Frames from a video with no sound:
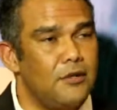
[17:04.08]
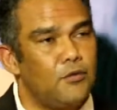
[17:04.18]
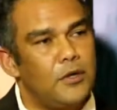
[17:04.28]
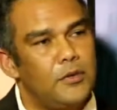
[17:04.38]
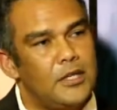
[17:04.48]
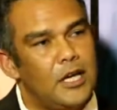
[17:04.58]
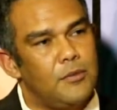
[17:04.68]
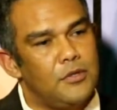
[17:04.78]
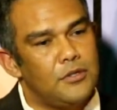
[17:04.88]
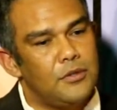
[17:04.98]
and if one were to
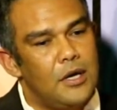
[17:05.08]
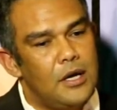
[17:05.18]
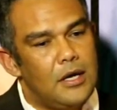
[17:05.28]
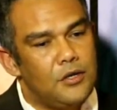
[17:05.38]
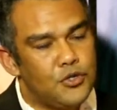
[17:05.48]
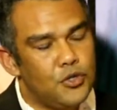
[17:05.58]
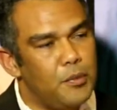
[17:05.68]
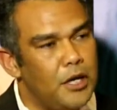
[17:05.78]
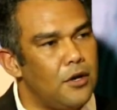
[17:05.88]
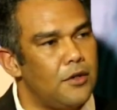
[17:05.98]
able to
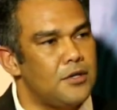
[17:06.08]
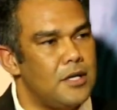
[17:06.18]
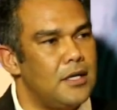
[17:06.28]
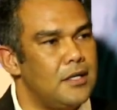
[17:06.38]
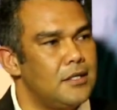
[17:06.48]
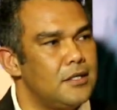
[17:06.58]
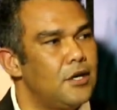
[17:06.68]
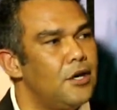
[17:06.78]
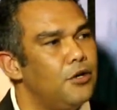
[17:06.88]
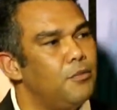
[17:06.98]
zoom in on those
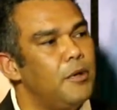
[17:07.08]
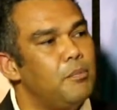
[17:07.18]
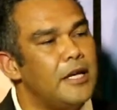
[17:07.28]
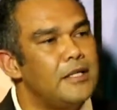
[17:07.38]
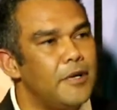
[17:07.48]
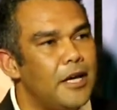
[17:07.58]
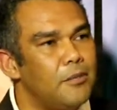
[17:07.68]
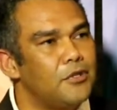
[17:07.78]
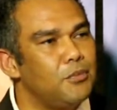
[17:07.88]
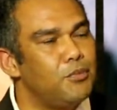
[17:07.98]
areas, you'd be better be
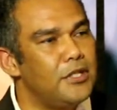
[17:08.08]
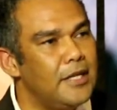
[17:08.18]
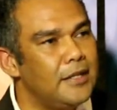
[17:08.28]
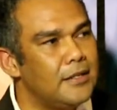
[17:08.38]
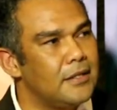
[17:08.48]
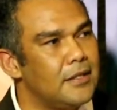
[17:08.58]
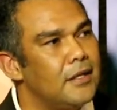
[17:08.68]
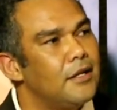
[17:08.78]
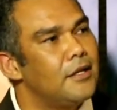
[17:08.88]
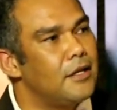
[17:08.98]
able to predict
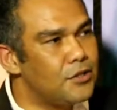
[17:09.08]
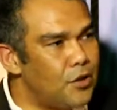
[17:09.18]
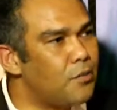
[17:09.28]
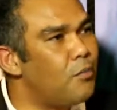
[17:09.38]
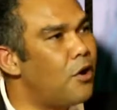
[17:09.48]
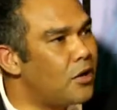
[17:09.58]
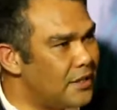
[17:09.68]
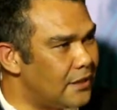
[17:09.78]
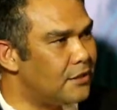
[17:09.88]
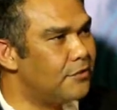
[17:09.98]
uh, stock
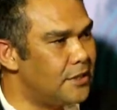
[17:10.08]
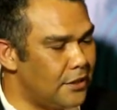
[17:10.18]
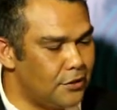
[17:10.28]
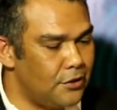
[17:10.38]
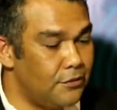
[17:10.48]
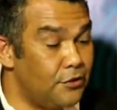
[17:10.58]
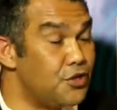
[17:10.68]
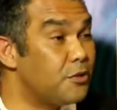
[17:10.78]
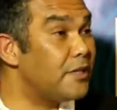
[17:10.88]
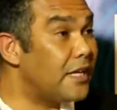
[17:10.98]
market activity into the
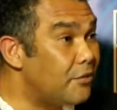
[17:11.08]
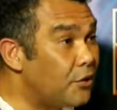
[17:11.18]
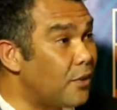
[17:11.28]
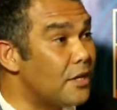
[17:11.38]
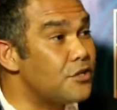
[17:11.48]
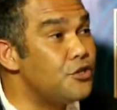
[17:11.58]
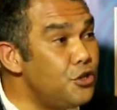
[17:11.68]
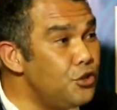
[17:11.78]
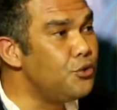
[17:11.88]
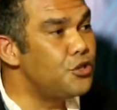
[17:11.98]
future. But that requires
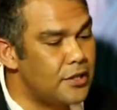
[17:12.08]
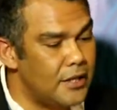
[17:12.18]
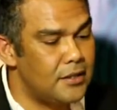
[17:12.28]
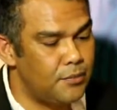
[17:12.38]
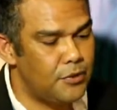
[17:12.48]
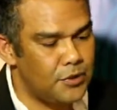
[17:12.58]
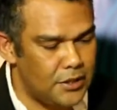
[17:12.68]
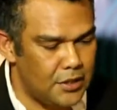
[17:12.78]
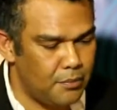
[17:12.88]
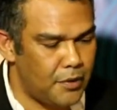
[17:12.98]
huge data
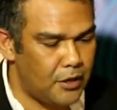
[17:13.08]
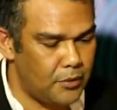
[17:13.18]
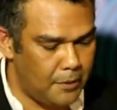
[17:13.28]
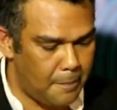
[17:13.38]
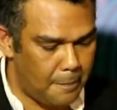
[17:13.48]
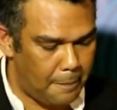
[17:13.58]
processing power.